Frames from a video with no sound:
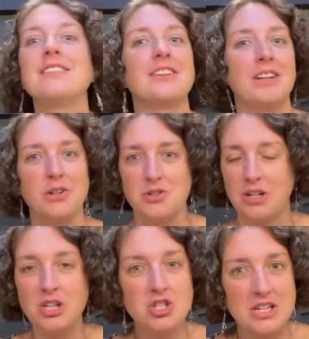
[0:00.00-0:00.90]
are going to go
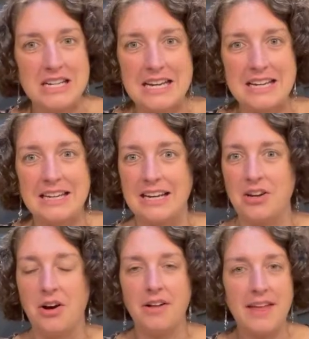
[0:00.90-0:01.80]
trick-or-treating, getting
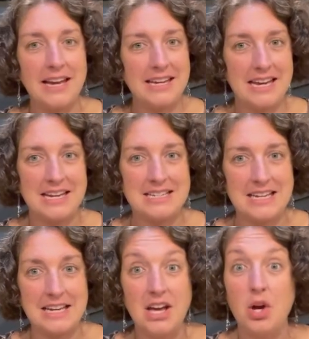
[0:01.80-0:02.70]
all that
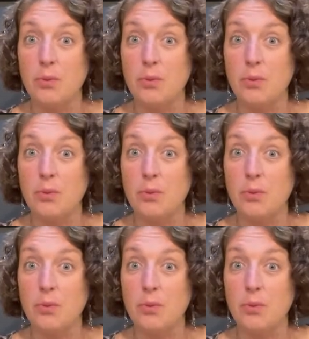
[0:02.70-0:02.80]
candy,